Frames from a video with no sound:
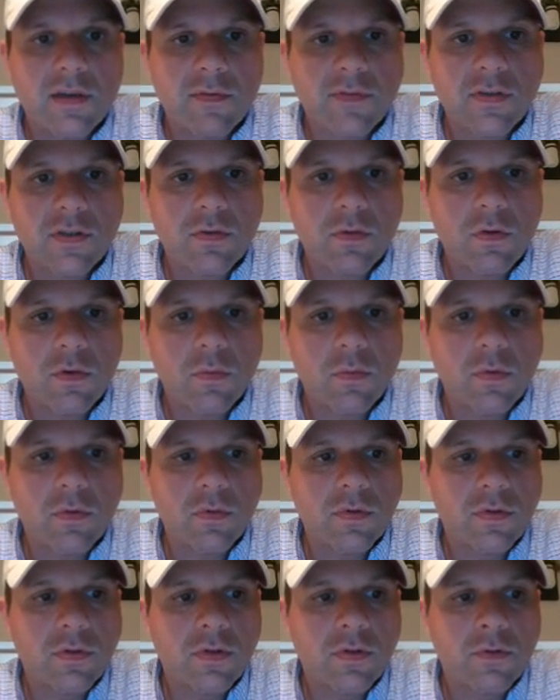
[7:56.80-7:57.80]
of Star
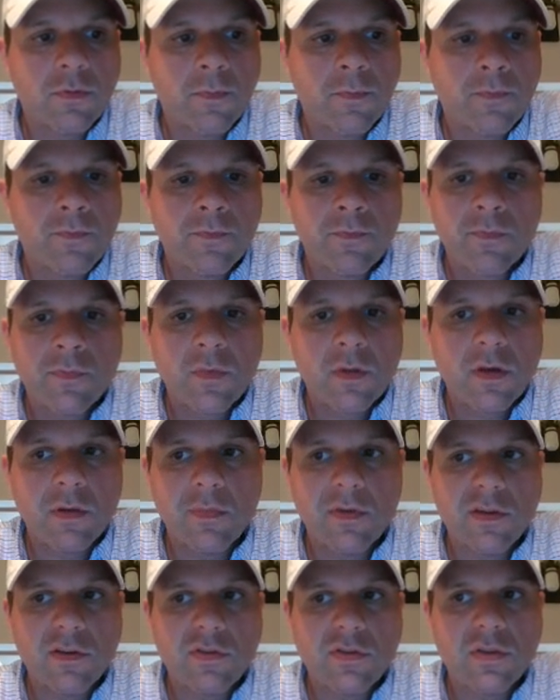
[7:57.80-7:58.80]
Wars. I
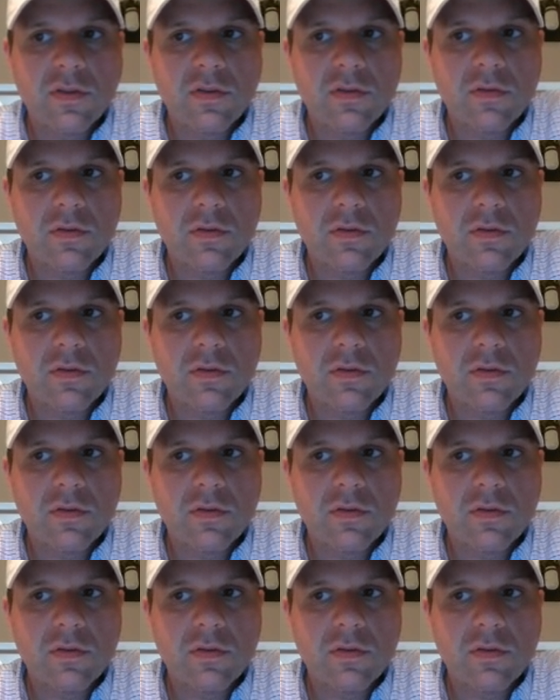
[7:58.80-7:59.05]
mean, there's